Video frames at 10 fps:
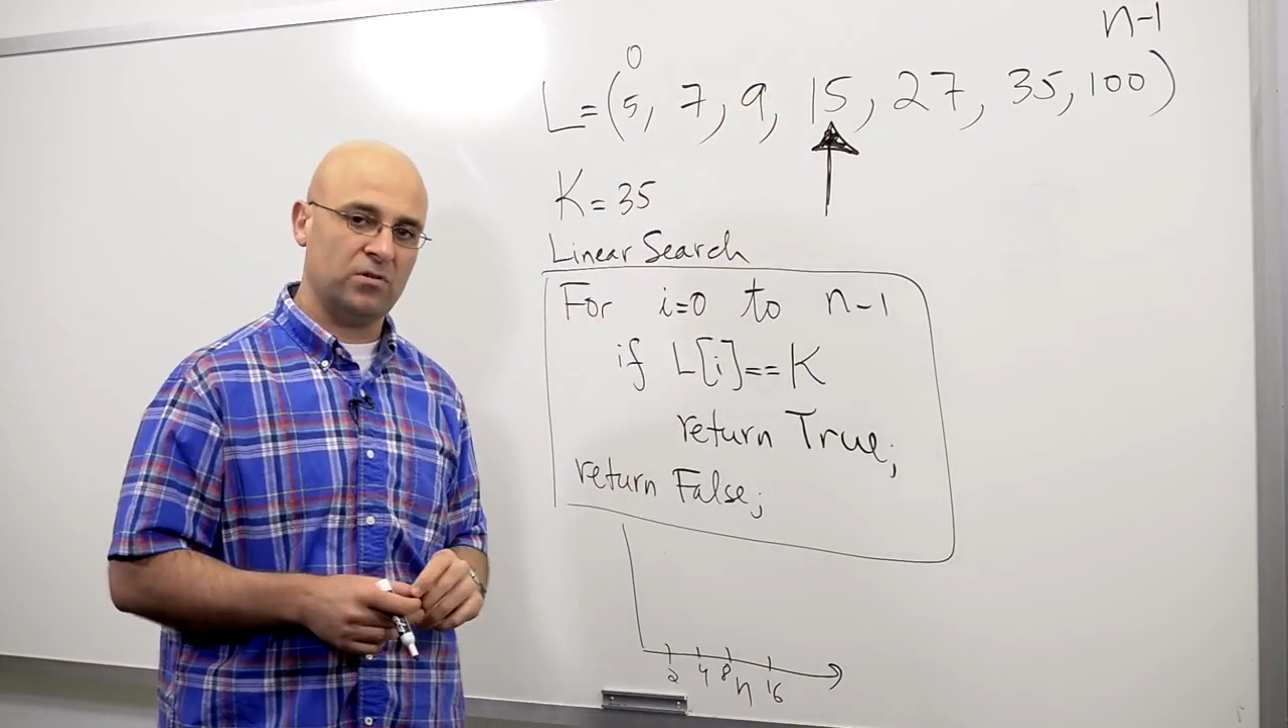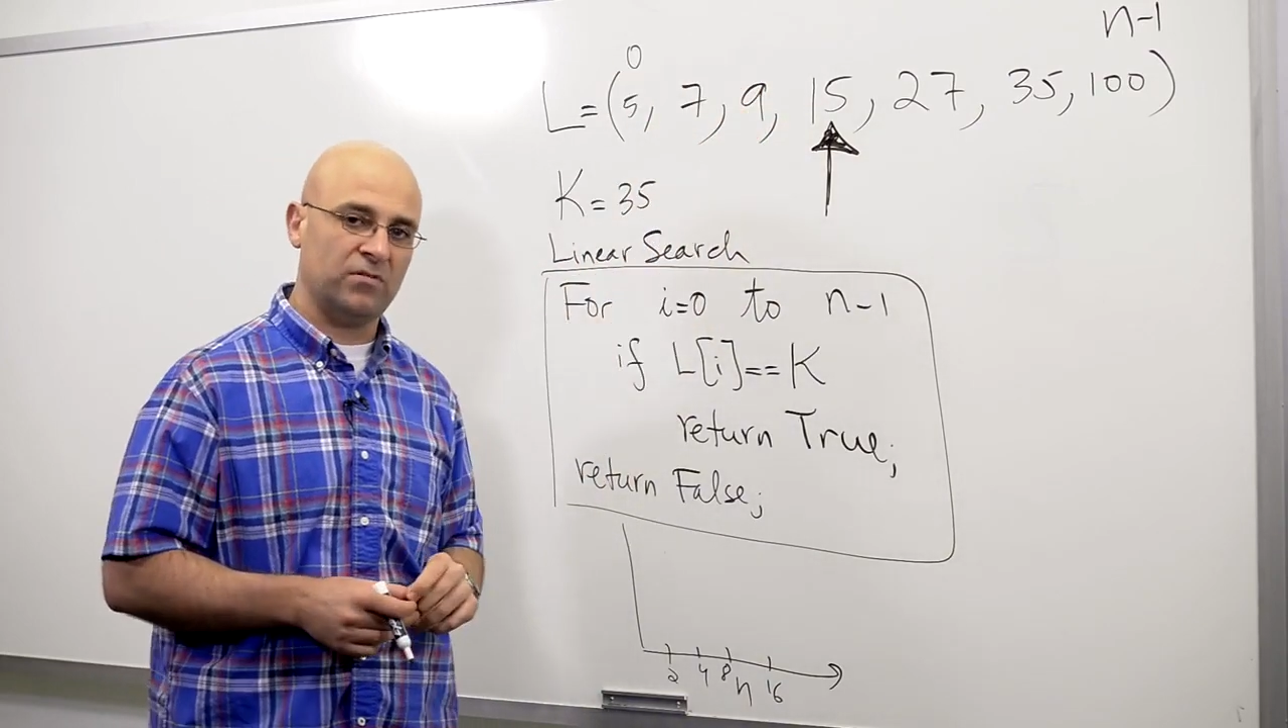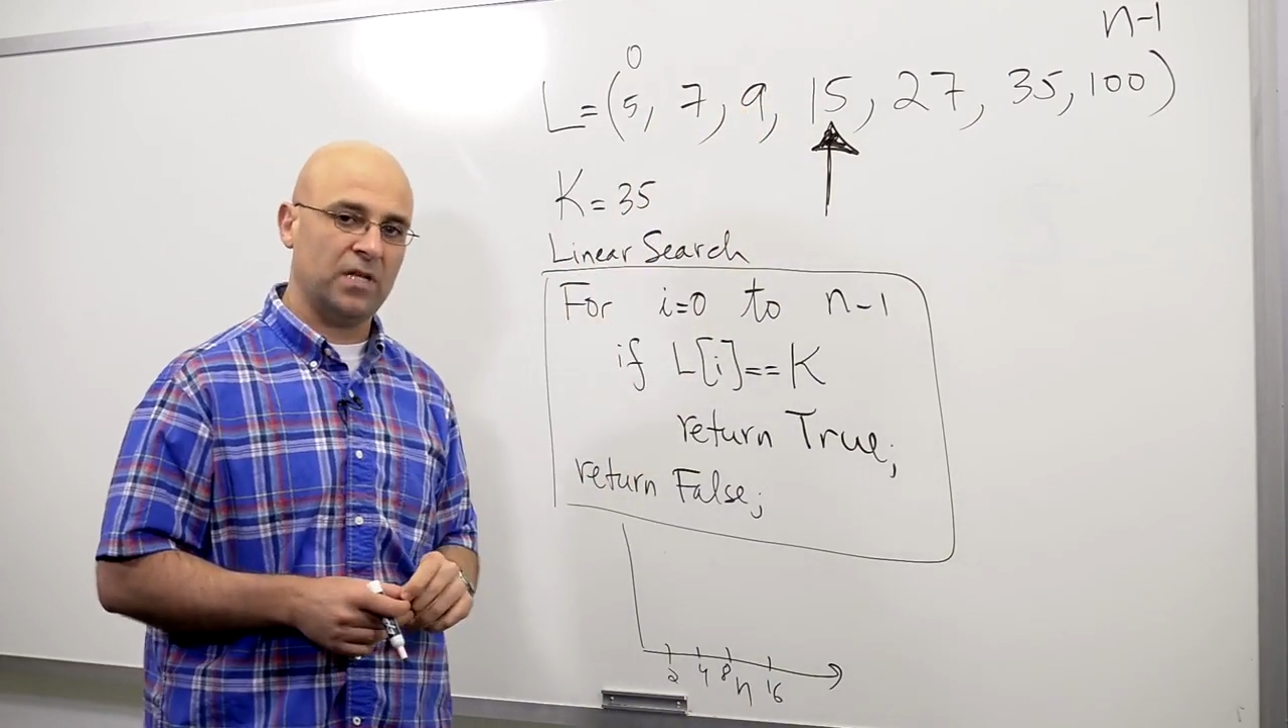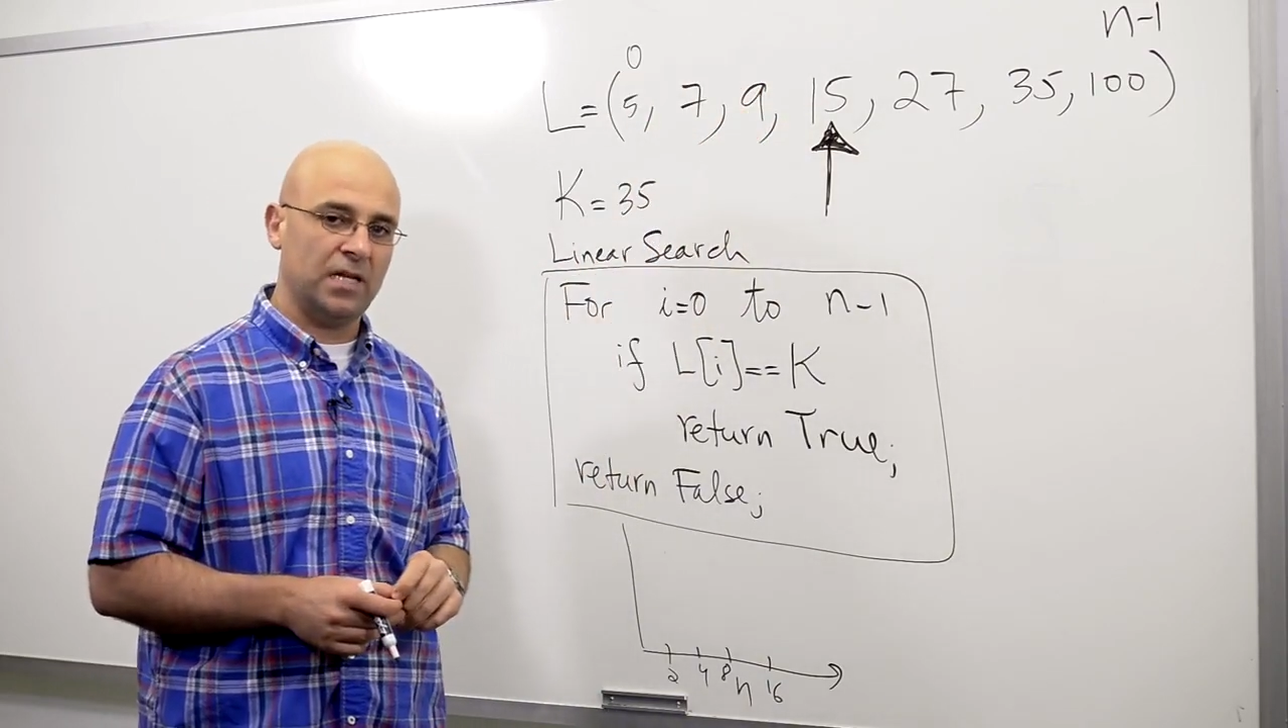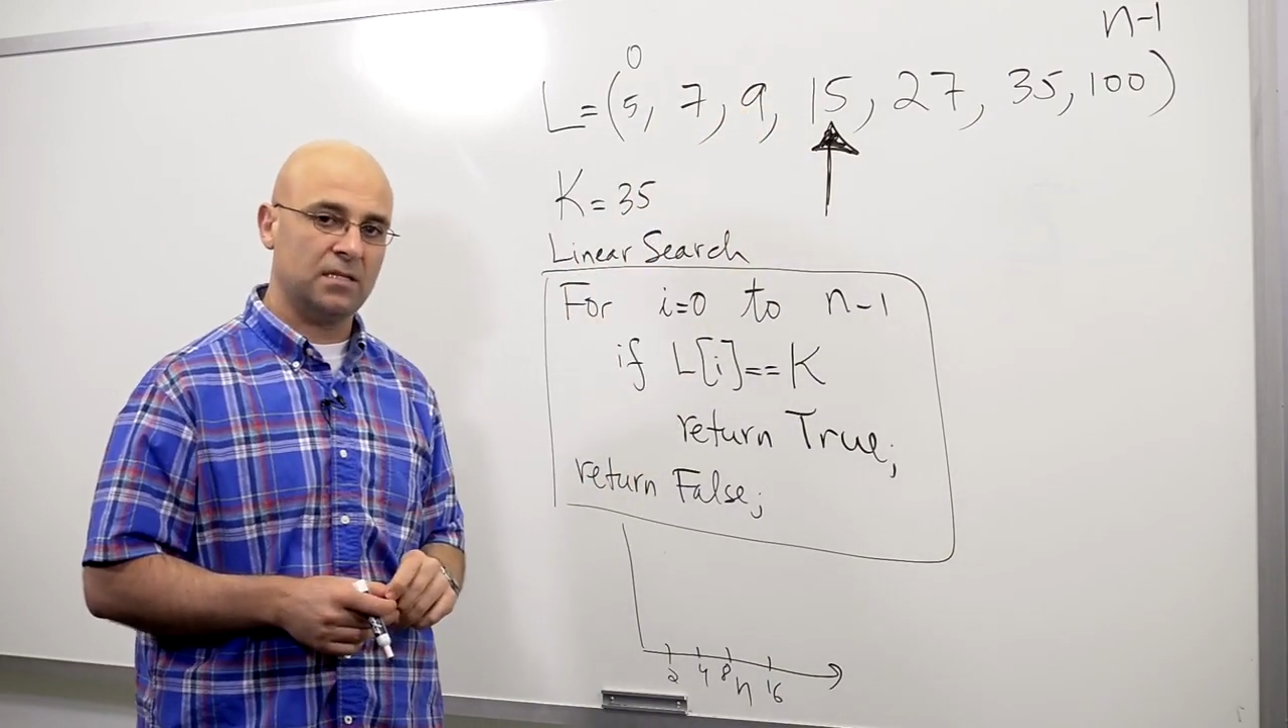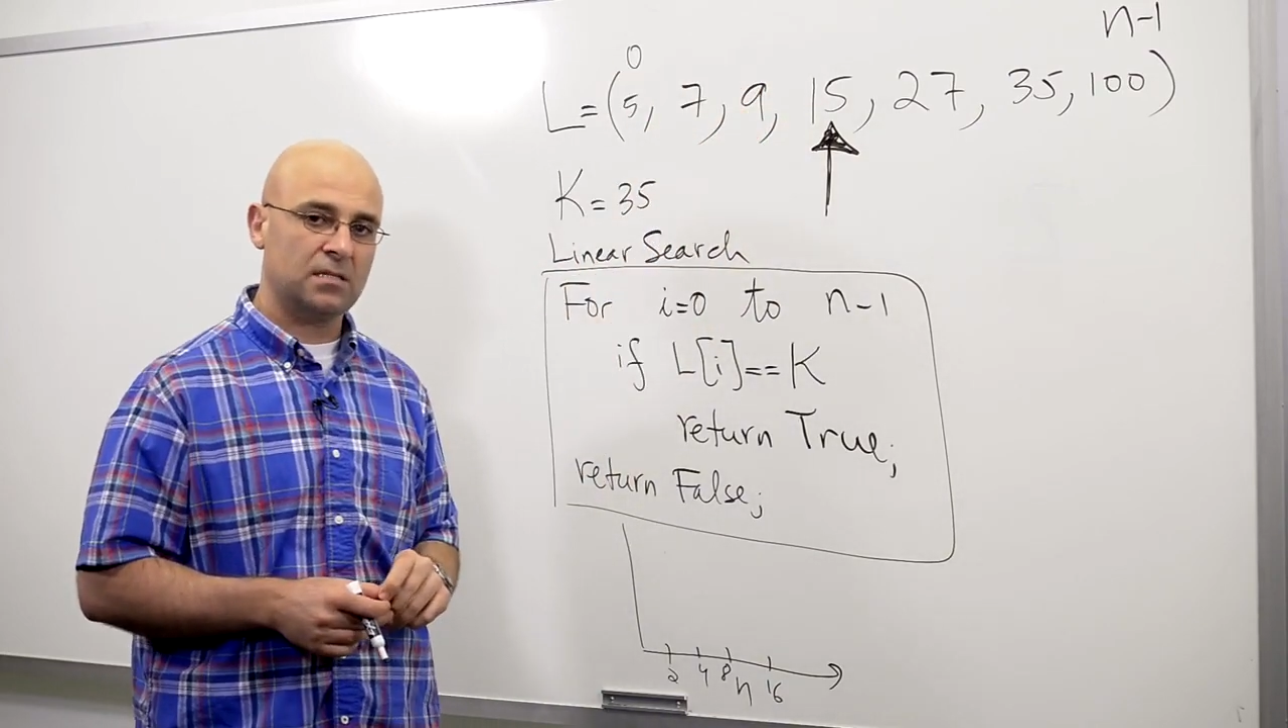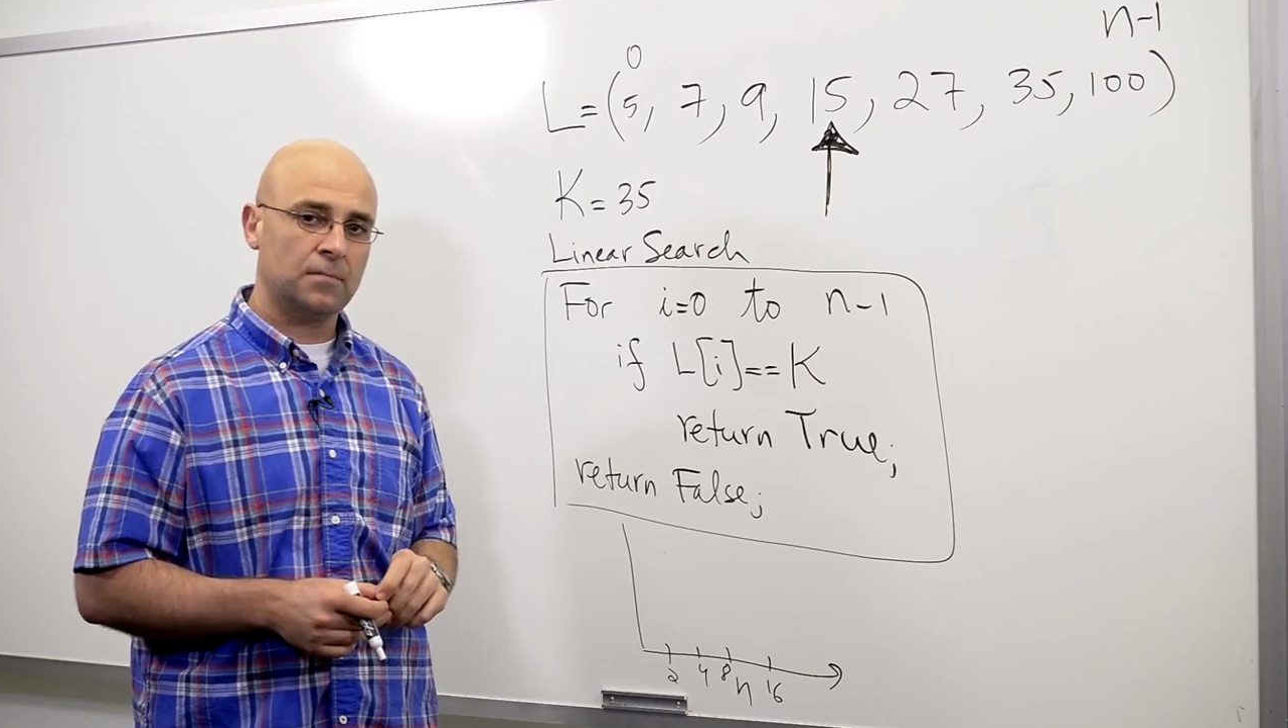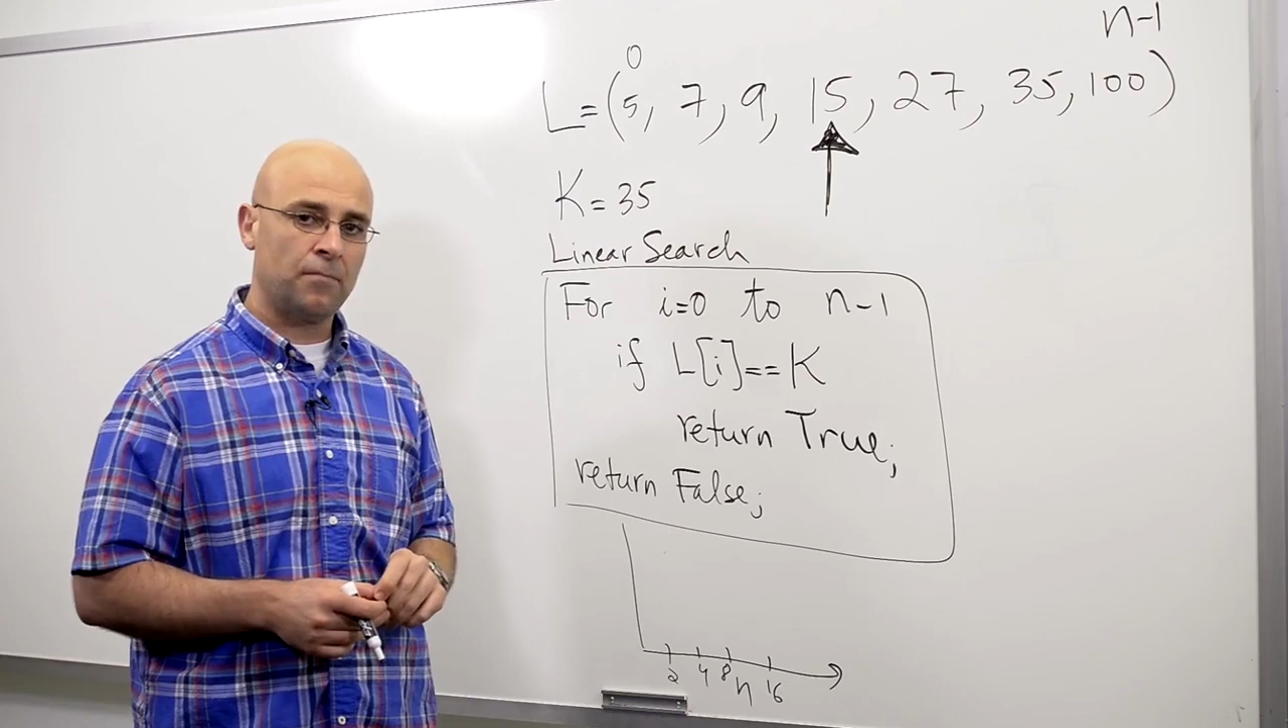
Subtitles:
of the list?